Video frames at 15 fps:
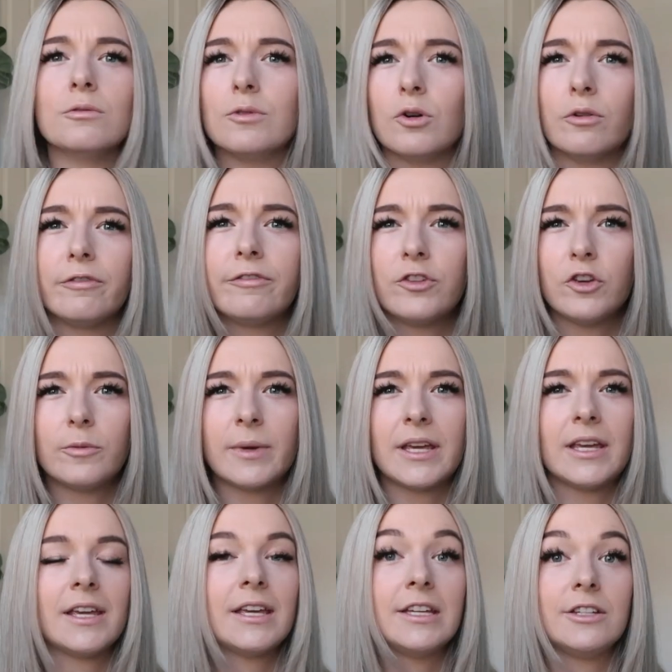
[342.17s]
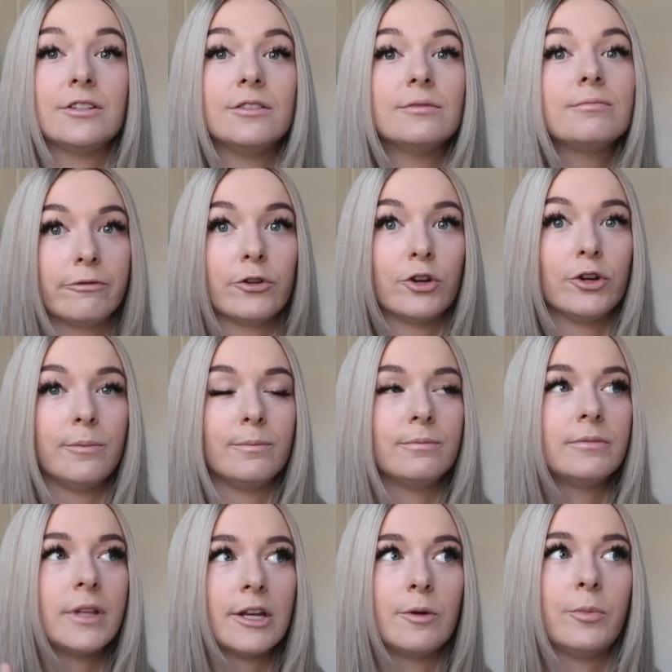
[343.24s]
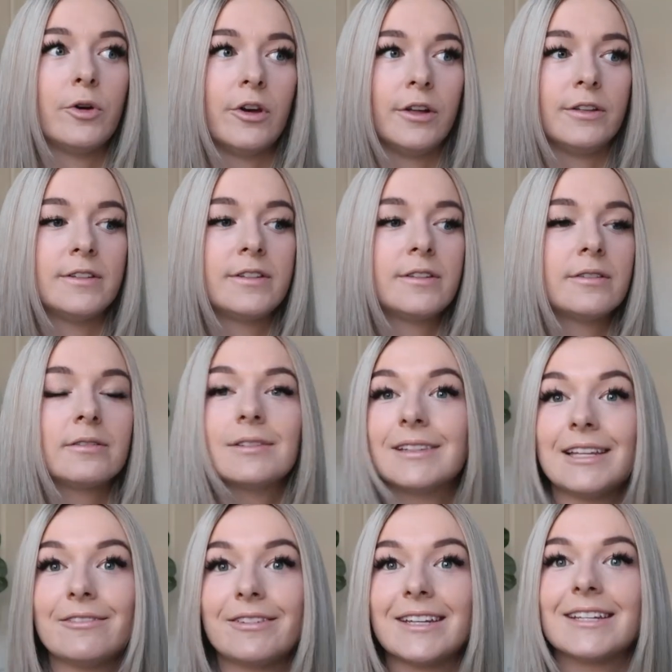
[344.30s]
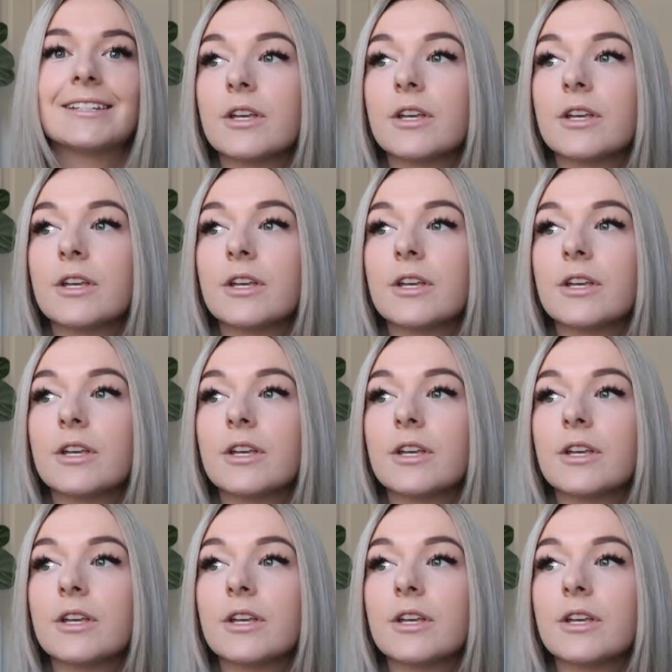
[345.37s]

or fumy in the room that your birds live in.